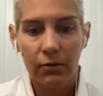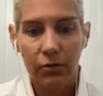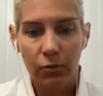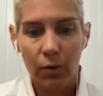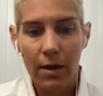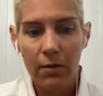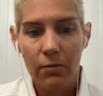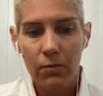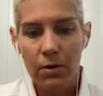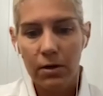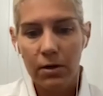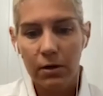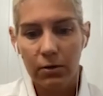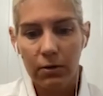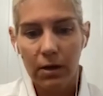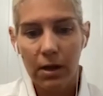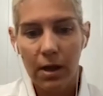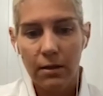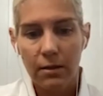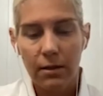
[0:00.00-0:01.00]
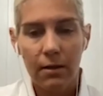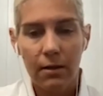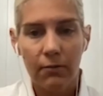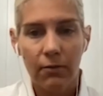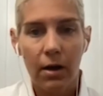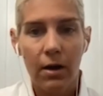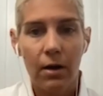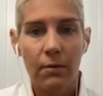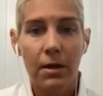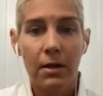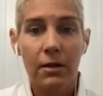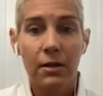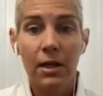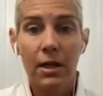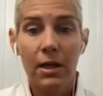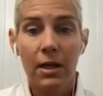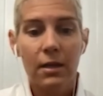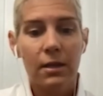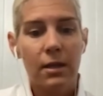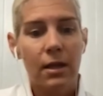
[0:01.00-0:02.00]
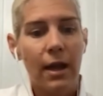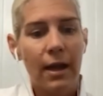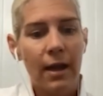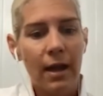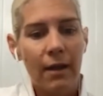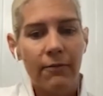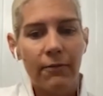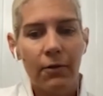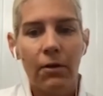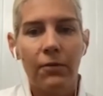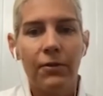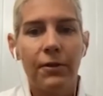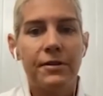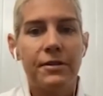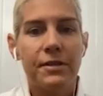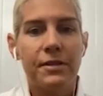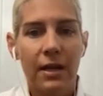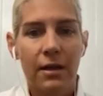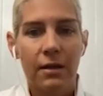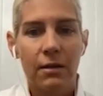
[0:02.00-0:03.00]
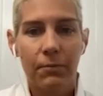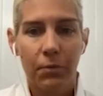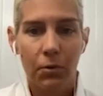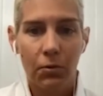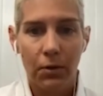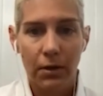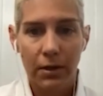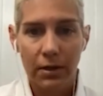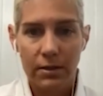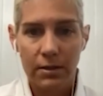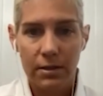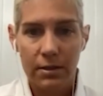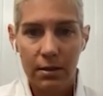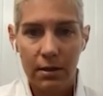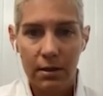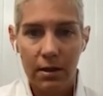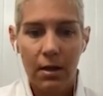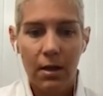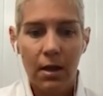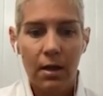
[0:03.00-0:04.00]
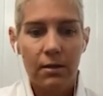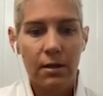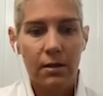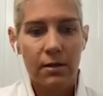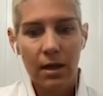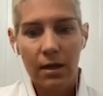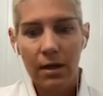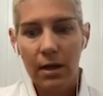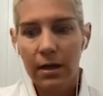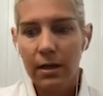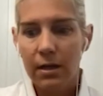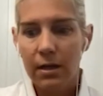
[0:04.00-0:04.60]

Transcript: So I want to create the environment that I have all the data points that then I can